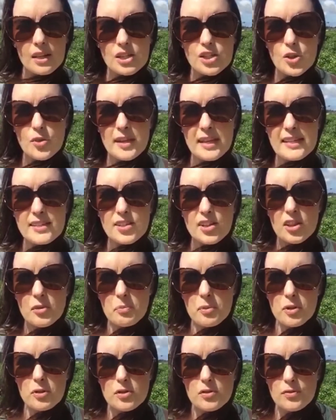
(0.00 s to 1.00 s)
So these are the
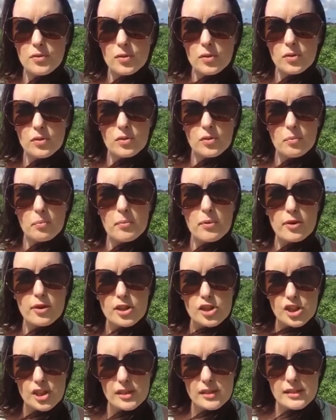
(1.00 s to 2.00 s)
beautiful
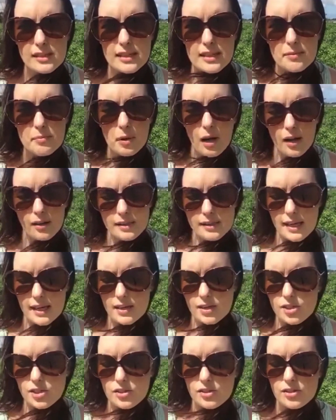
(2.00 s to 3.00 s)
Mauritian tea
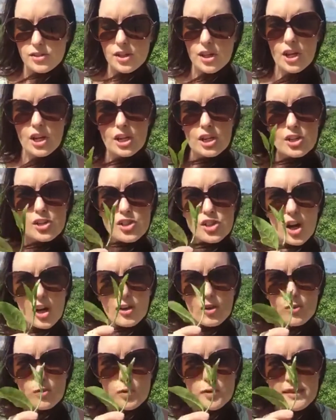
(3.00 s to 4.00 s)
plantations. You
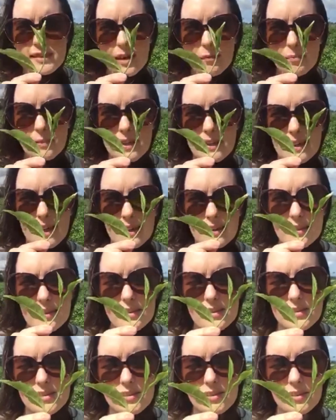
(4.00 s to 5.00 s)
start off with something like
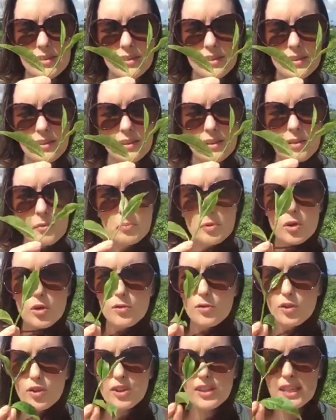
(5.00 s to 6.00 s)
this.
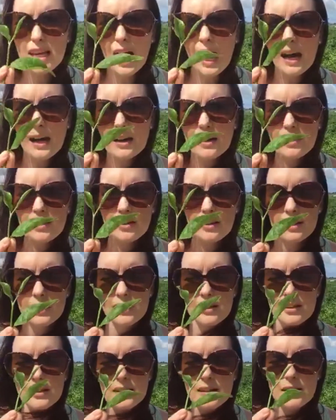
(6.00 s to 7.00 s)
Beautiful young
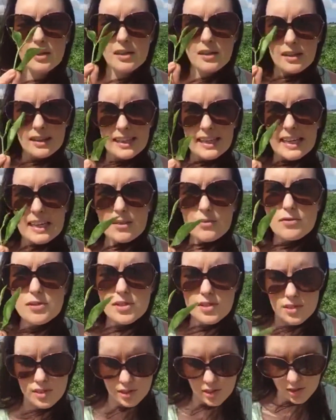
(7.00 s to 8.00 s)

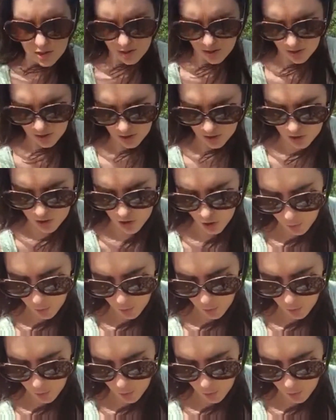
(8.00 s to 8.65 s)
leaves. You